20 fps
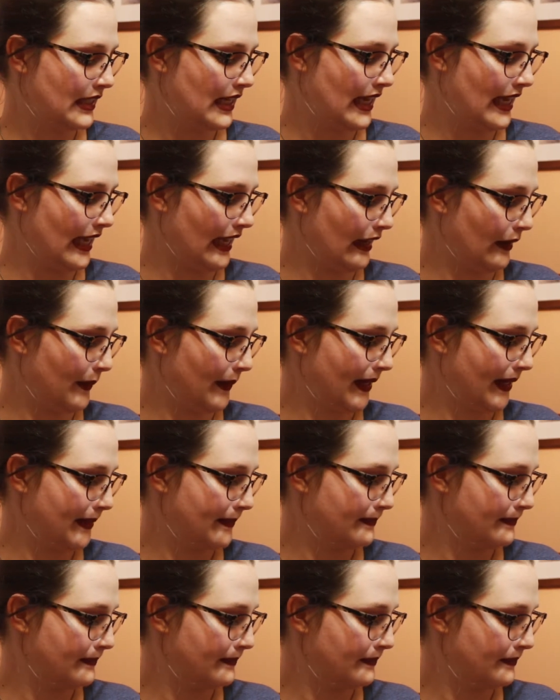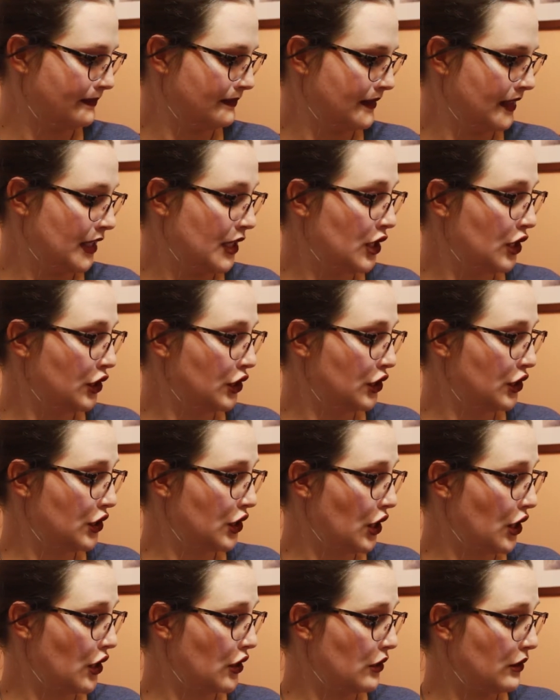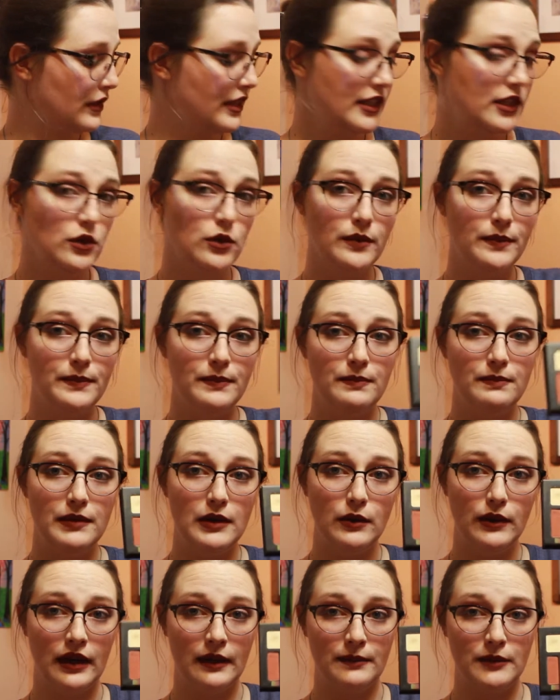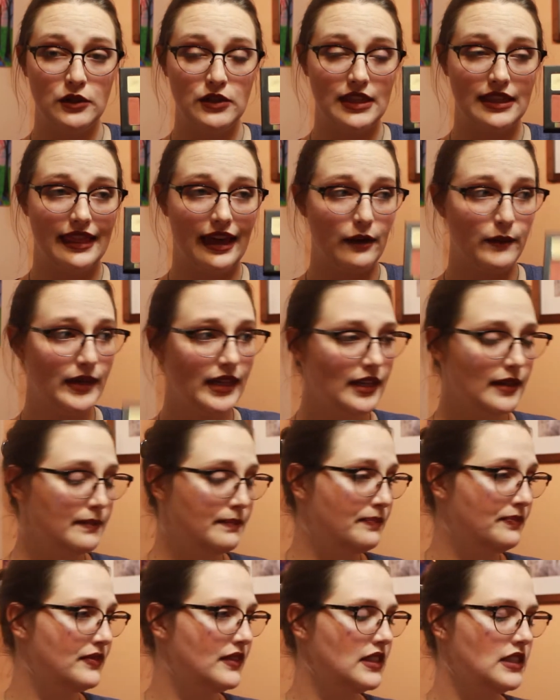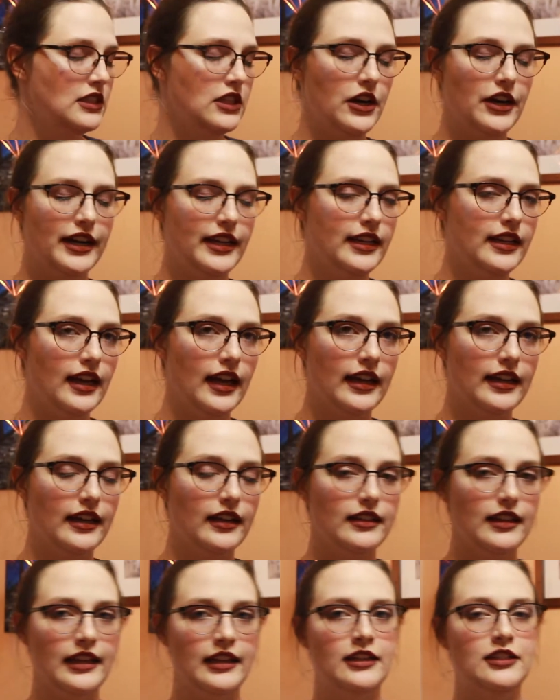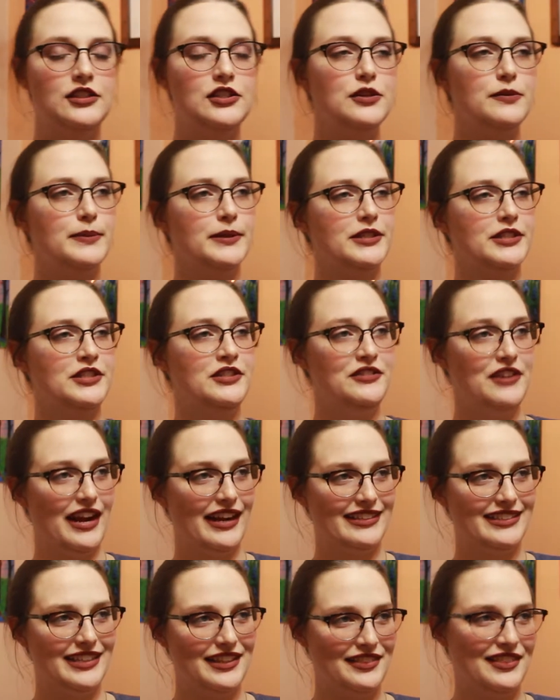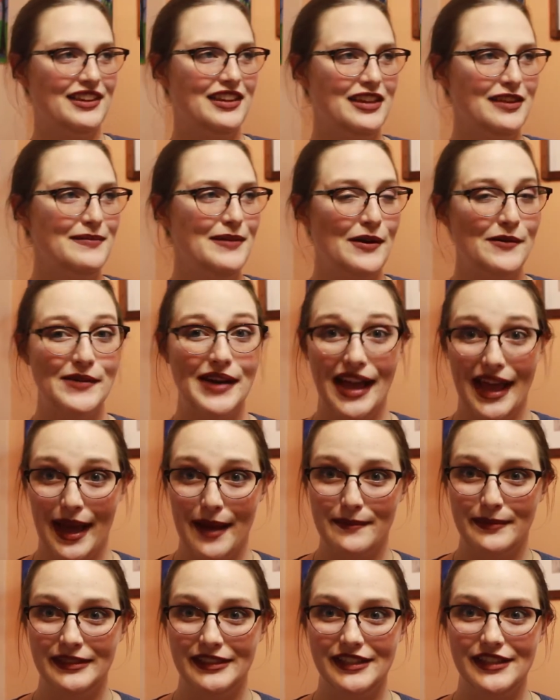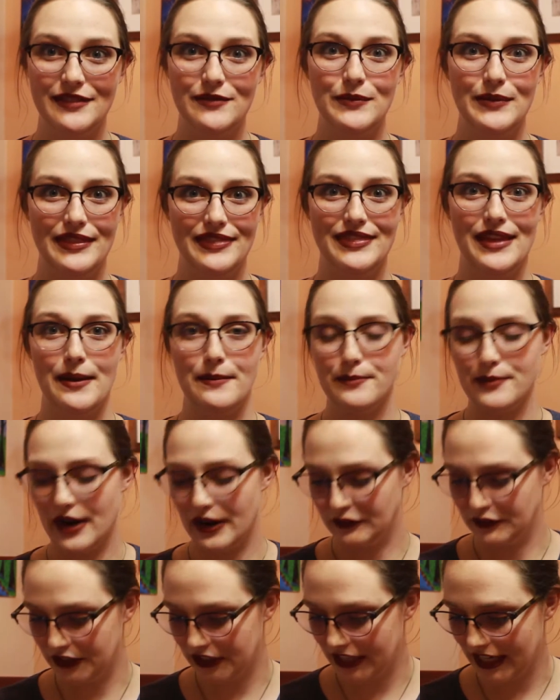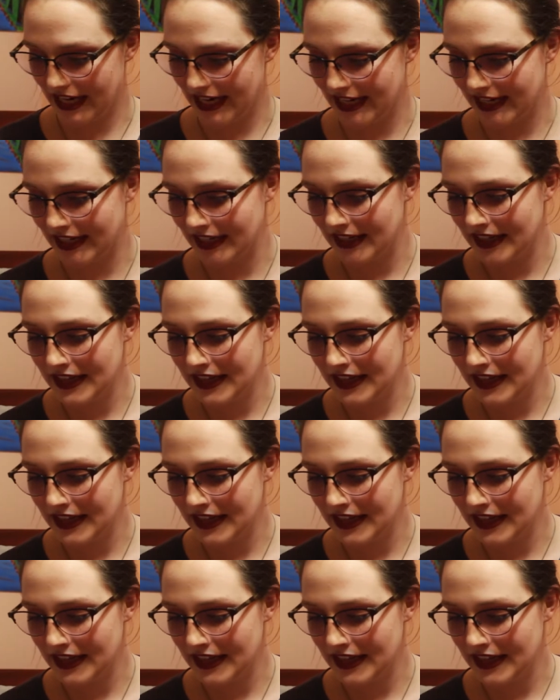Anyway, so this will be what I'm using that week. Sorry, I got like super distracted thinking about what happened with that brown shade.